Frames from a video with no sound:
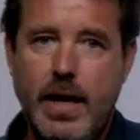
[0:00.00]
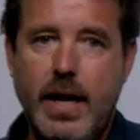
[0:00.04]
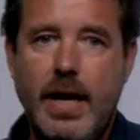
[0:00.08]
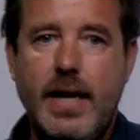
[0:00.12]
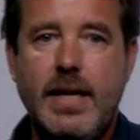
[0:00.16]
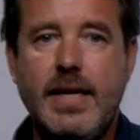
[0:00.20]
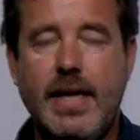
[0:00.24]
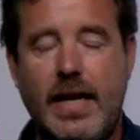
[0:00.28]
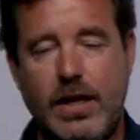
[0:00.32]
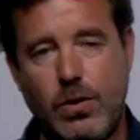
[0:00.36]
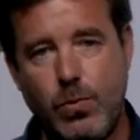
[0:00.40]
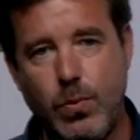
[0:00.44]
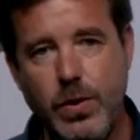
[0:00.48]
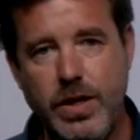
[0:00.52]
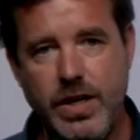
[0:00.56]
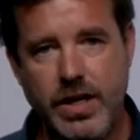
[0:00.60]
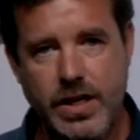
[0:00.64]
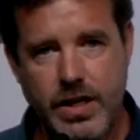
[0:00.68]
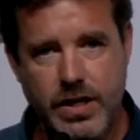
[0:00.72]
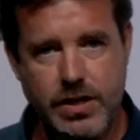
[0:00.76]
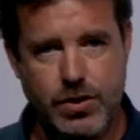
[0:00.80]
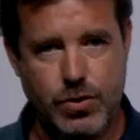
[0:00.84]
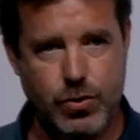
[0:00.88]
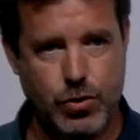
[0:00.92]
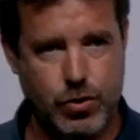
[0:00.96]
that we
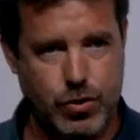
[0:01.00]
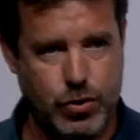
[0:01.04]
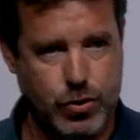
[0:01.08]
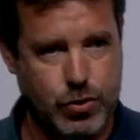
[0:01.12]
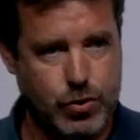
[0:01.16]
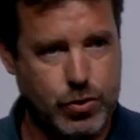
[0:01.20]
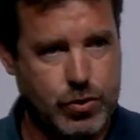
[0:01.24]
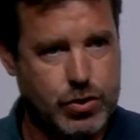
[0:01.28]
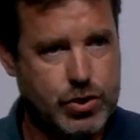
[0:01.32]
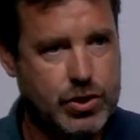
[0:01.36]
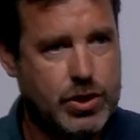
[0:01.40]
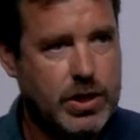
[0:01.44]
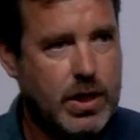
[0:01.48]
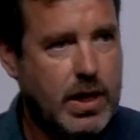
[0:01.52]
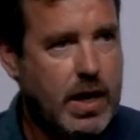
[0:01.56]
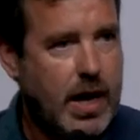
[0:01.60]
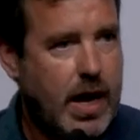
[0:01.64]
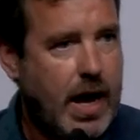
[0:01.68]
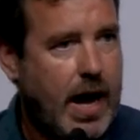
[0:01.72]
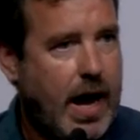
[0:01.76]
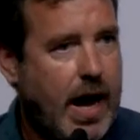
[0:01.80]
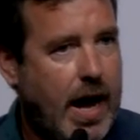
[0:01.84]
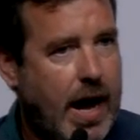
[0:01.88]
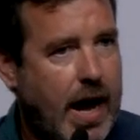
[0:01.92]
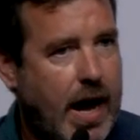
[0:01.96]
need to use
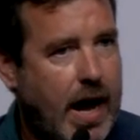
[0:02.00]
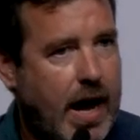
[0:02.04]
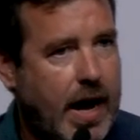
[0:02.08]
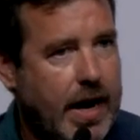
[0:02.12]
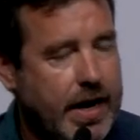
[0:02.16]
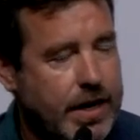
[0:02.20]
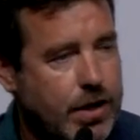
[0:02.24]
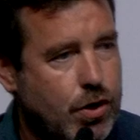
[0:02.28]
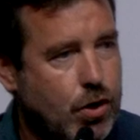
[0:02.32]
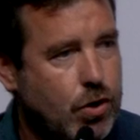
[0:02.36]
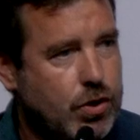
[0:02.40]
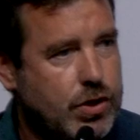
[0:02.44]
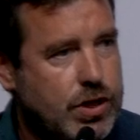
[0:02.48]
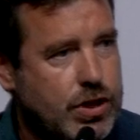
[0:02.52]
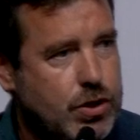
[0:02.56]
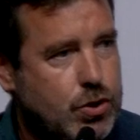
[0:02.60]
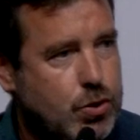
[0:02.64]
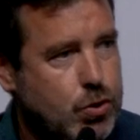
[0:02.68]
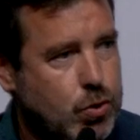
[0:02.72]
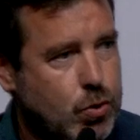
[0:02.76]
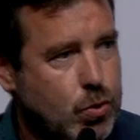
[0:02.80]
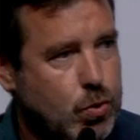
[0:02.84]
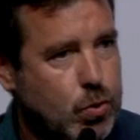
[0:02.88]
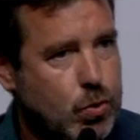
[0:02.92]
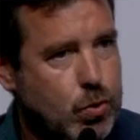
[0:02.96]
uh, in order
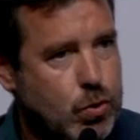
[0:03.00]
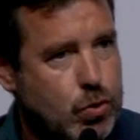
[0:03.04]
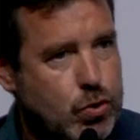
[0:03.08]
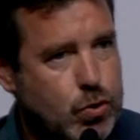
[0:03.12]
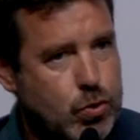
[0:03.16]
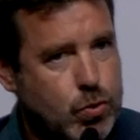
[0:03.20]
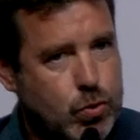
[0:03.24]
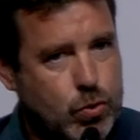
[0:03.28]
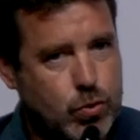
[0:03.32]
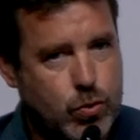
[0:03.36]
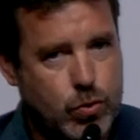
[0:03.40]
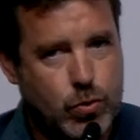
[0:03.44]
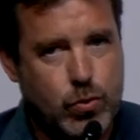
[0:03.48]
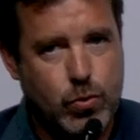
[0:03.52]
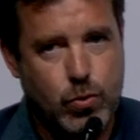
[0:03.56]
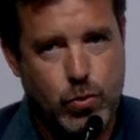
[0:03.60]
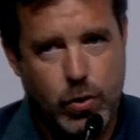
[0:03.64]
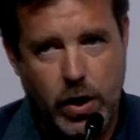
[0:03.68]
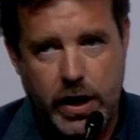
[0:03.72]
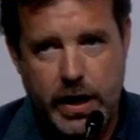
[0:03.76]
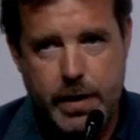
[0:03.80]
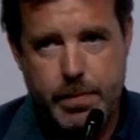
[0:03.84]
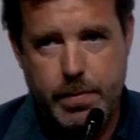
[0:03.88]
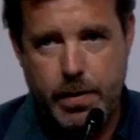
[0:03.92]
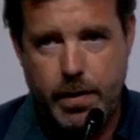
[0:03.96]
to, to, to, to
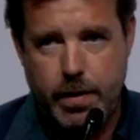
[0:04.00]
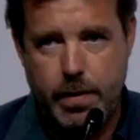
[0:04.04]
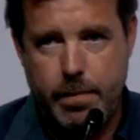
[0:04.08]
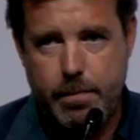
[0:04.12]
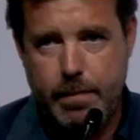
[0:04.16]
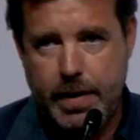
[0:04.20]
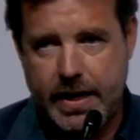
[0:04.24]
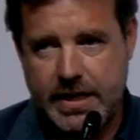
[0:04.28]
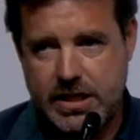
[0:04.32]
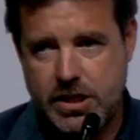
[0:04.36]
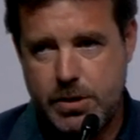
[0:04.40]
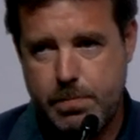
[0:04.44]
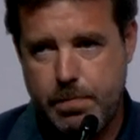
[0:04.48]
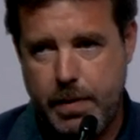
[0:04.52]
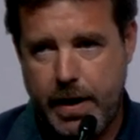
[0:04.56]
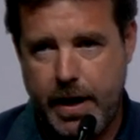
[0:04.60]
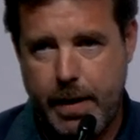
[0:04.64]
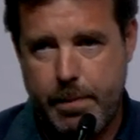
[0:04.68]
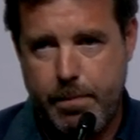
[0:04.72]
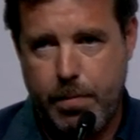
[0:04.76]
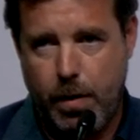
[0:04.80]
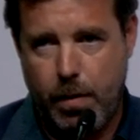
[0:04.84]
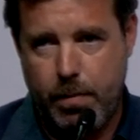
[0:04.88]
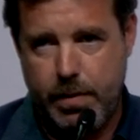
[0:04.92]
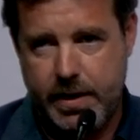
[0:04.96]
deliver much better
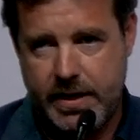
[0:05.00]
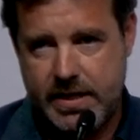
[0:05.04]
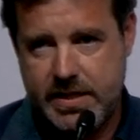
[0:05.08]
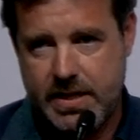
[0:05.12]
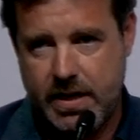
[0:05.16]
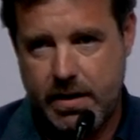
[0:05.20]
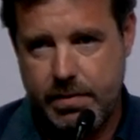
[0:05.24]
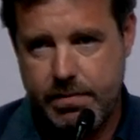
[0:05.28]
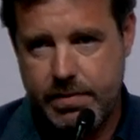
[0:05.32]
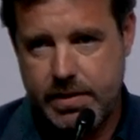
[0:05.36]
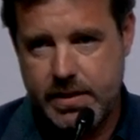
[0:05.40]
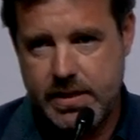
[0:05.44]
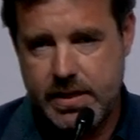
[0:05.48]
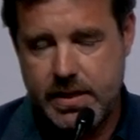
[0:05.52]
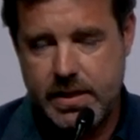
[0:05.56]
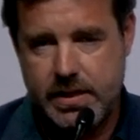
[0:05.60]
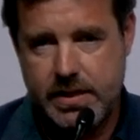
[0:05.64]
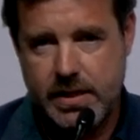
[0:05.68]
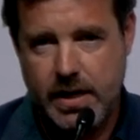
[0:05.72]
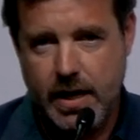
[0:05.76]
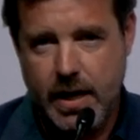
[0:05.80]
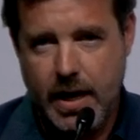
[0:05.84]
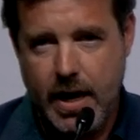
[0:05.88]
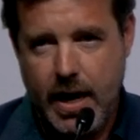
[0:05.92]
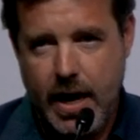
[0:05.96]
public services.
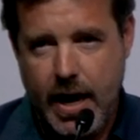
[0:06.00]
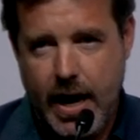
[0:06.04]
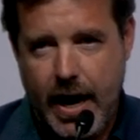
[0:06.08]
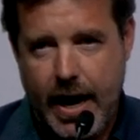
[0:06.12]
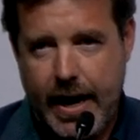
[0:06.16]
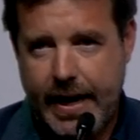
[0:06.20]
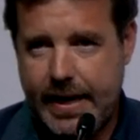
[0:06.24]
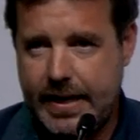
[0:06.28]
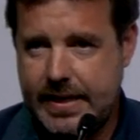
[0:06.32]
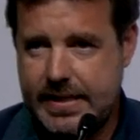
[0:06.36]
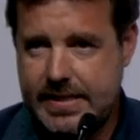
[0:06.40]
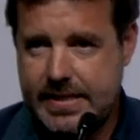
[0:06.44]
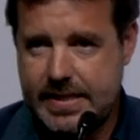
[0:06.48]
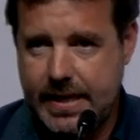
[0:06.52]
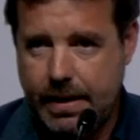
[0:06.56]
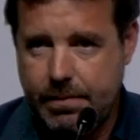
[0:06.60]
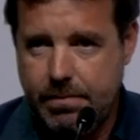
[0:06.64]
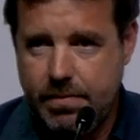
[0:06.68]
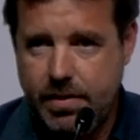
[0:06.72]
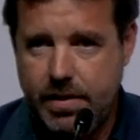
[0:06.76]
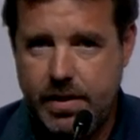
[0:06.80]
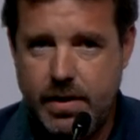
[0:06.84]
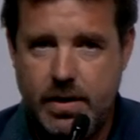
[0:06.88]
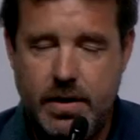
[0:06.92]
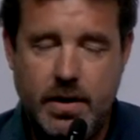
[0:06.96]
And it's
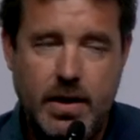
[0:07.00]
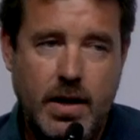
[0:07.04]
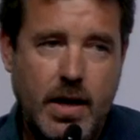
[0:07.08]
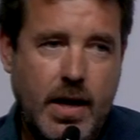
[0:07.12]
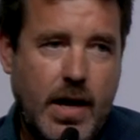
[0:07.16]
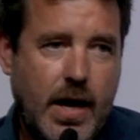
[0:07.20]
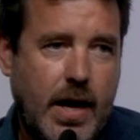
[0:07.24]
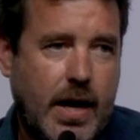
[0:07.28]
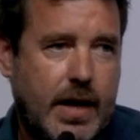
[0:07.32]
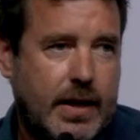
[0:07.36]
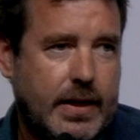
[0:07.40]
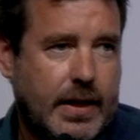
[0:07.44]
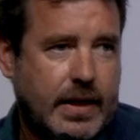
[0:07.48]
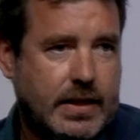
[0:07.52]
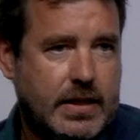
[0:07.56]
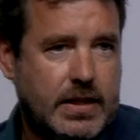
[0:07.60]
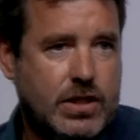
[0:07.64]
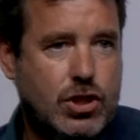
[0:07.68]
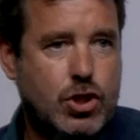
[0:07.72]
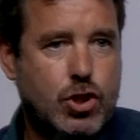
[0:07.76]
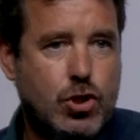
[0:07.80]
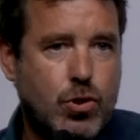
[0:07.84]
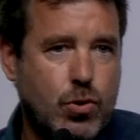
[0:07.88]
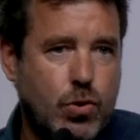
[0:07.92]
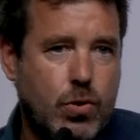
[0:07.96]
something that is
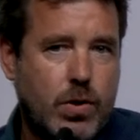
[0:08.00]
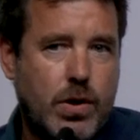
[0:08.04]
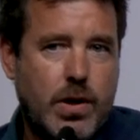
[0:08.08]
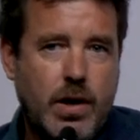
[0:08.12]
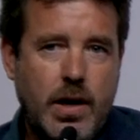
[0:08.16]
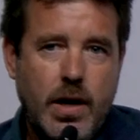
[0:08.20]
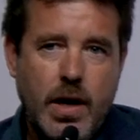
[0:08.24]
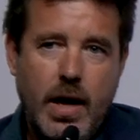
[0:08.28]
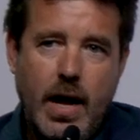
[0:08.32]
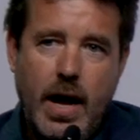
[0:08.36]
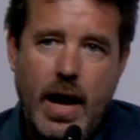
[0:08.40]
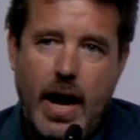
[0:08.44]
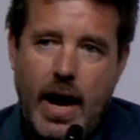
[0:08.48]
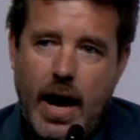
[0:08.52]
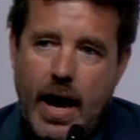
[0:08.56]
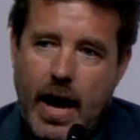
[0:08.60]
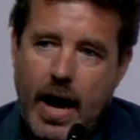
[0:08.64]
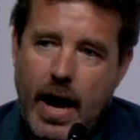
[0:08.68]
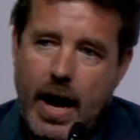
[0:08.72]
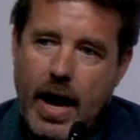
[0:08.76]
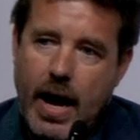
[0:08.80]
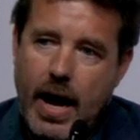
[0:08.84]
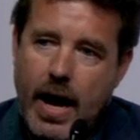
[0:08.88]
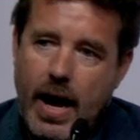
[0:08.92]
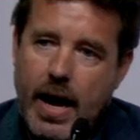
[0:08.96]
sure,
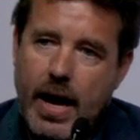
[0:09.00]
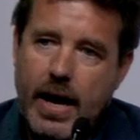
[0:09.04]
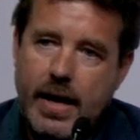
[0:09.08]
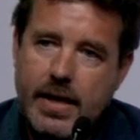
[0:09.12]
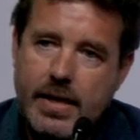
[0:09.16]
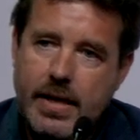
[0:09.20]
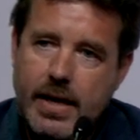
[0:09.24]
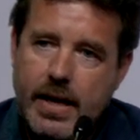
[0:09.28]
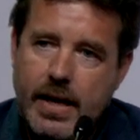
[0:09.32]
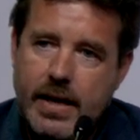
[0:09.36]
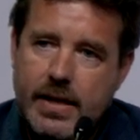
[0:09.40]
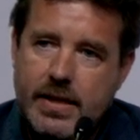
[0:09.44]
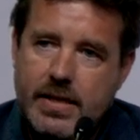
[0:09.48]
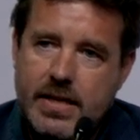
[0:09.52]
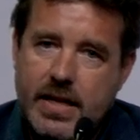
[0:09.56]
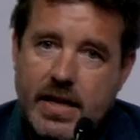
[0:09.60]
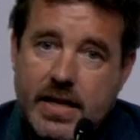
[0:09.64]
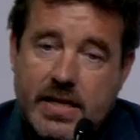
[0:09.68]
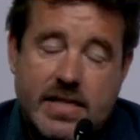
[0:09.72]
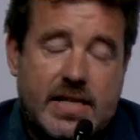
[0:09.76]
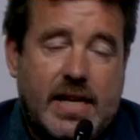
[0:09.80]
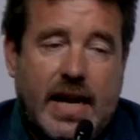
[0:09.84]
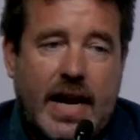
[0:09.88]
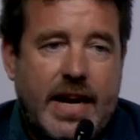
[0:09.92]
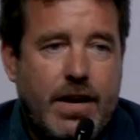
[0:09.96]
uh, it's,
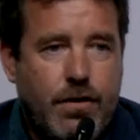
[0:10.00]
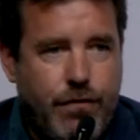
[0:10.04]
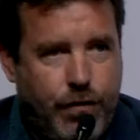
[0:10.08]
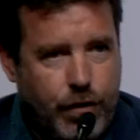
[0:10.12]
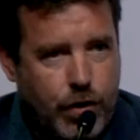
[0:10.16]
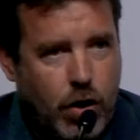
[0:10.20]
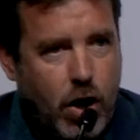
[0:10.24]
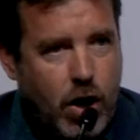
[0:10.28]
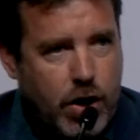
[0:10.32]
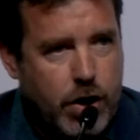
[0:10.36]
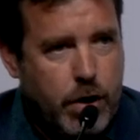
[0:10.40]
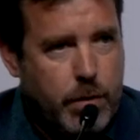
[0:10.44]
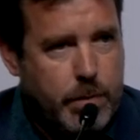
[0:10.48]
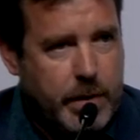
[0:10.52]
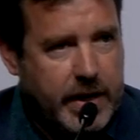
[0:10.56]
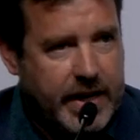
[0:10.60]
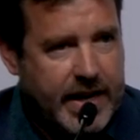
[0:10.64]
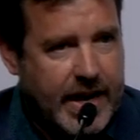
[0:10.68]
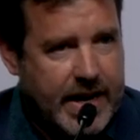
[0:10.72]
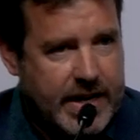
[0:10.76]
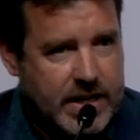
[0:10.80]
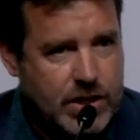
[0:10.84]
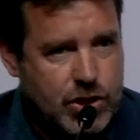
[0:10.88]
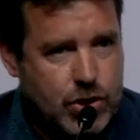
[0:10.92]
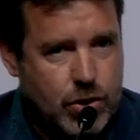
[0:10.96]
it's kind of an, an
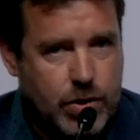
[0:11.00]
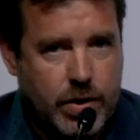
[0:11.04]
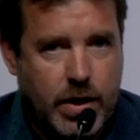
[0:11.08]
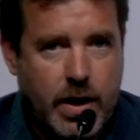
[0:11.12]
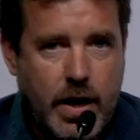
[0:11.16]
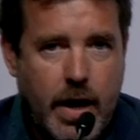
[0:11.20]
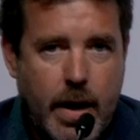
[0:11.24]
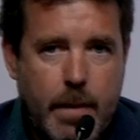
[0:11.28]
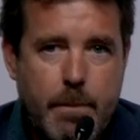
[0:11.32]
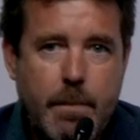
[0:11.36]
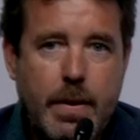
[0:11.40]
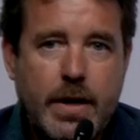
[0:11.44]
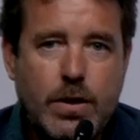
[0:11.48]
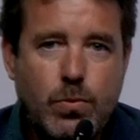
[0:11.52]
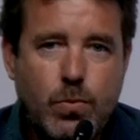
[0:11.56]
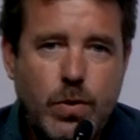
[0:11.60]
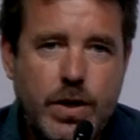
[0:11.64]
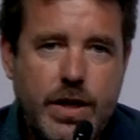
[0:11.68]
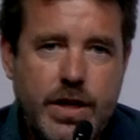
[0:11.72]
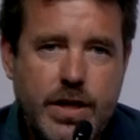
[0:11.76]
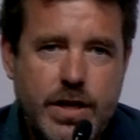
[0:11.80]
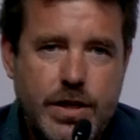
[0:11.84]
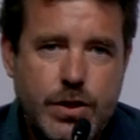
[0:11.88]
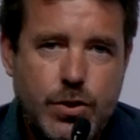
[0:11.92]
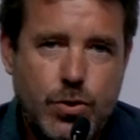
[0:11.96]
obligation. But we
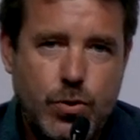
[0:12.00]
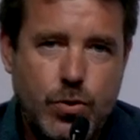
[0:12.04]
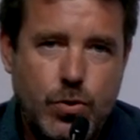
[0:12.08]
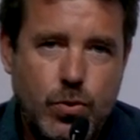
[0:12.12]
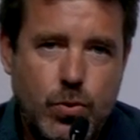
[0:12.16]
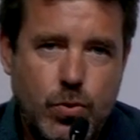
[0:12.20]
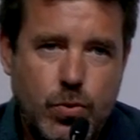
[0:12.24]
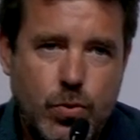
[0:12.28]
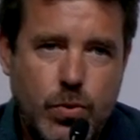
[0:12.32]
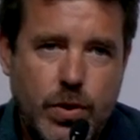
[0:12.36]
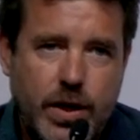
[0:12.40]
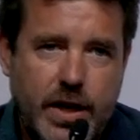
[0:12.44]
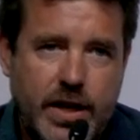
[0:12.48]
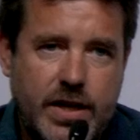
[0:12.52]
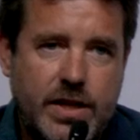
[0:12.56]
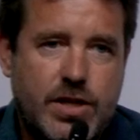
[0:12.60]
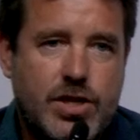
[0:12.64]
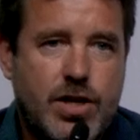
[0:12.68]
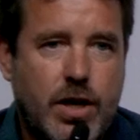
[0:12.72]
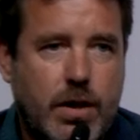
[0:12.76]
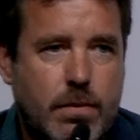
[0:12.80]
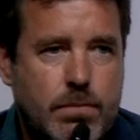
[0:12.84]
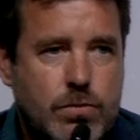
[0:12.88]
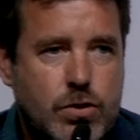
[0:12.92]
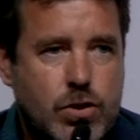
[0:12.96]
need it to do in
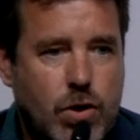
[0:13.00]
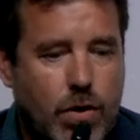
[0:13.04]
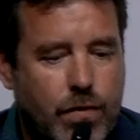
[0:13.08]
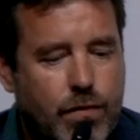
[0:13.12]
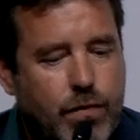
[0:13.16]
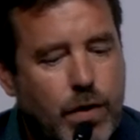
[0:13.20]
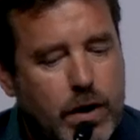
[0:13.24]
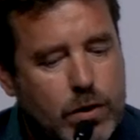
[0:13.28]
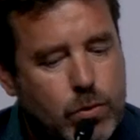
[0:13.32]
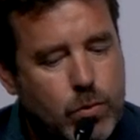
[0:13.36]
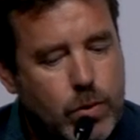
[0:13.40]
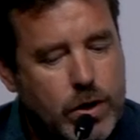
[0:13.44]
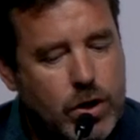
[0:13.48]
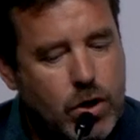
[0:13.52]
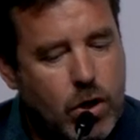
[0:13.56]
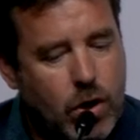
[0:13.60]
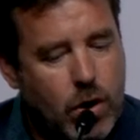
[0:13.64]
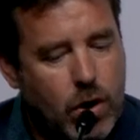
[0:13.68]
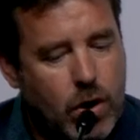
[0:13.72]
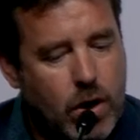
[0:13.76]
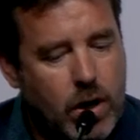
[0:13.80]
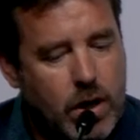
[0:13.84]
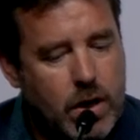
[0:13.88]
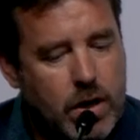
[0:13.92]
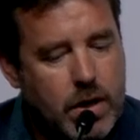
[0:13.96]
terms of what we
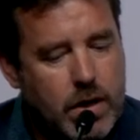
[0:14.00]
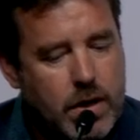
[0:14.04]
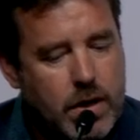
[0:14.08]
call